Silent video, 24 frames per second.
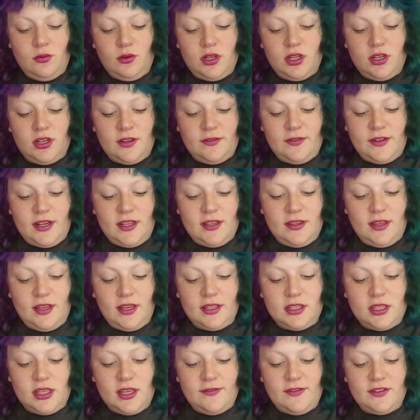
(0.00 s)
wonder if anything
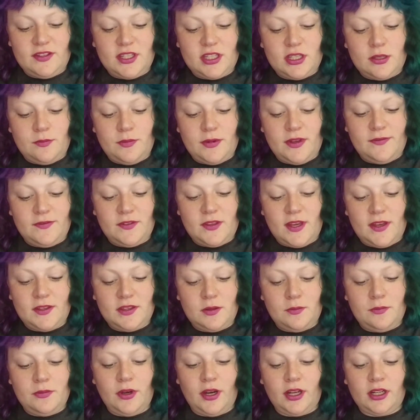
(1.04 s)
at the, if it's at the, if at
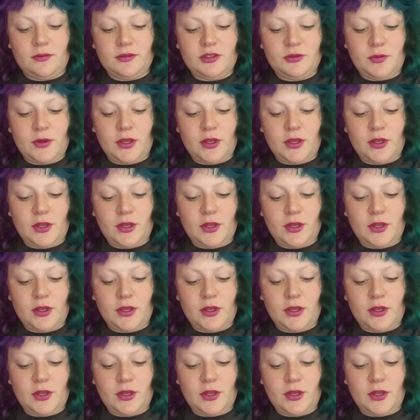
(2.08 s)
the bottom is